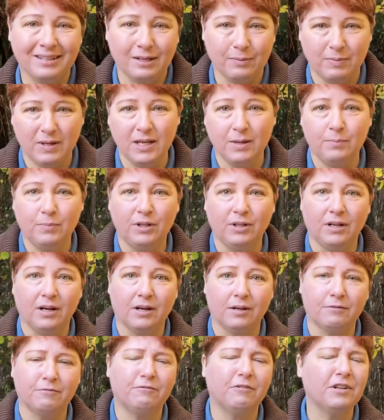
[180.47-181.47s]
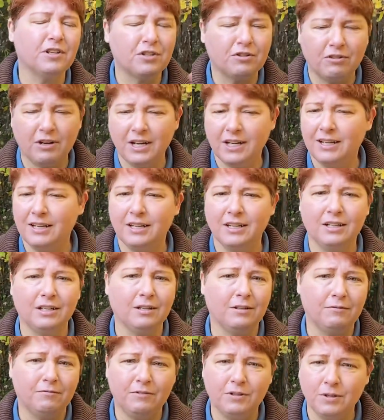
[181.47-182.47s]
that people are frustrated and
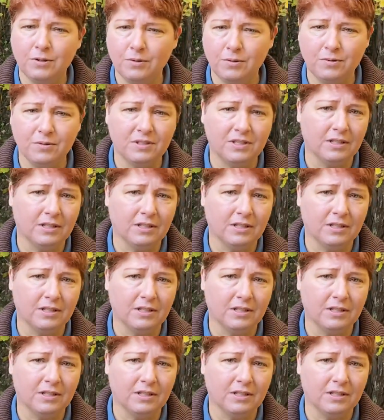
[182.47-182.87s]
confused